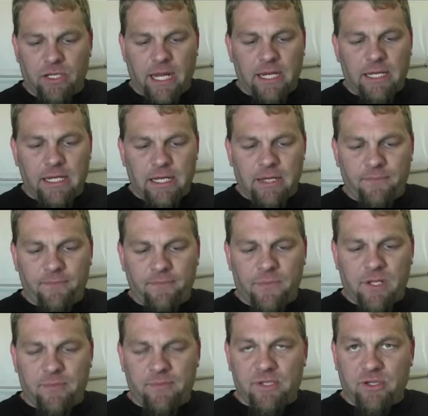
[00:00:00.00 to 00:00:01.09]
90,
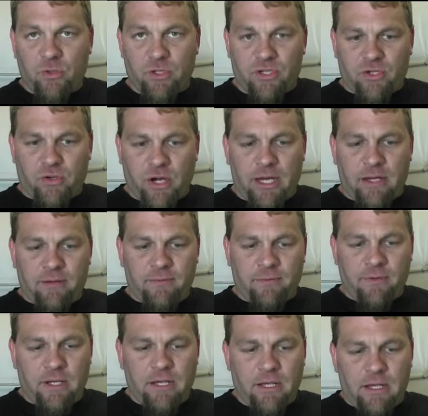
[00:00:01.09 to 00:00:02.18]
comes into a straight,
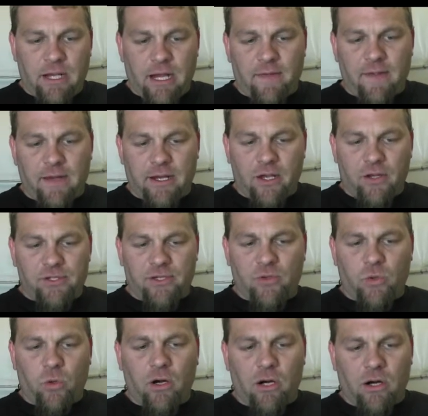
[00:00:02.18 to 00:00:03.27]
and then it goes
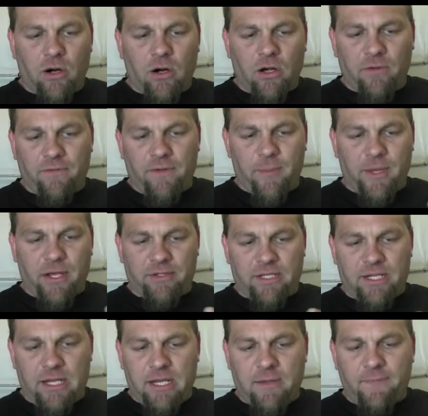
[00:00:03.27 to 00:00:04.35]
into our all-female
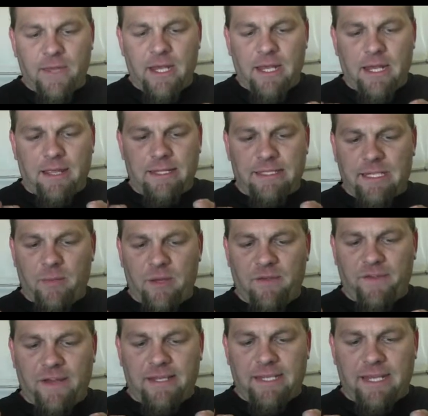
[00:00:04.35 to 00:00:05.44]
T, and that's going to be
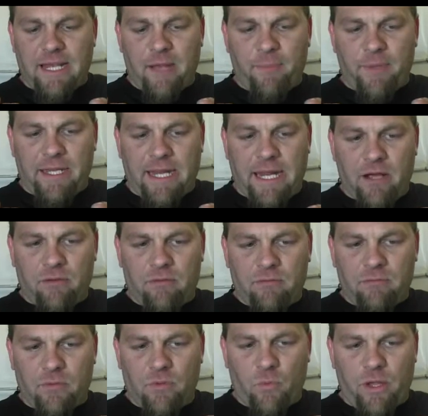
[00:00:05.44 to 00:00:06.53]
facing up and down
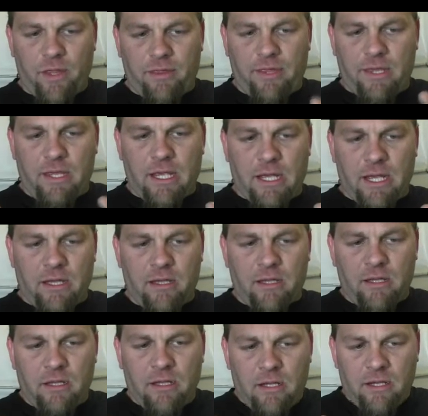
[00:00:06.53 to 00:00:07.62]
with the
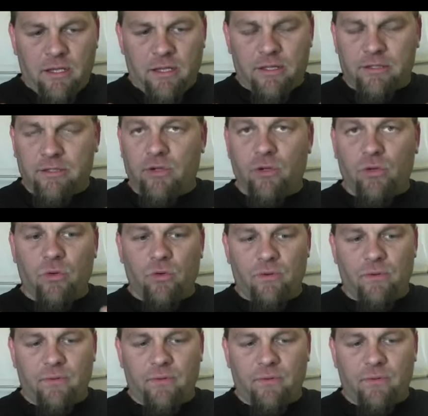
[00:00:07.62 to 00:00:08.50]
two